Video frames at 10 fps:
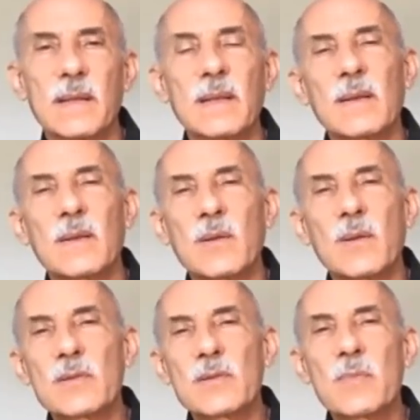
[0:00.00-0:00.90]
could
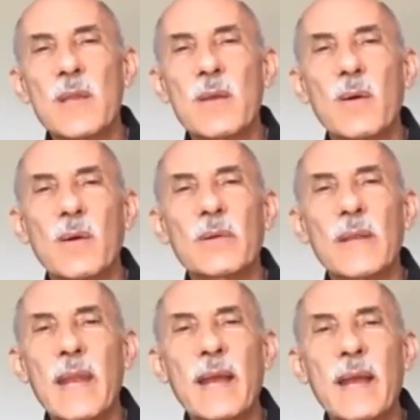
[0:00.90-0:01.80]
also be called an
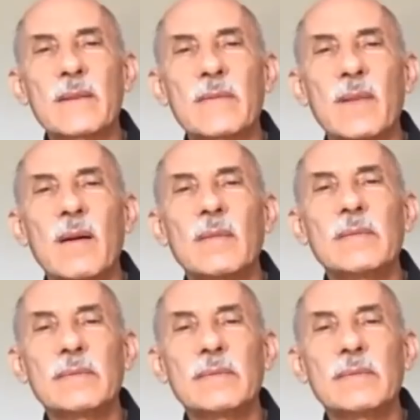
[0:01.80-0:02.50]
act of love.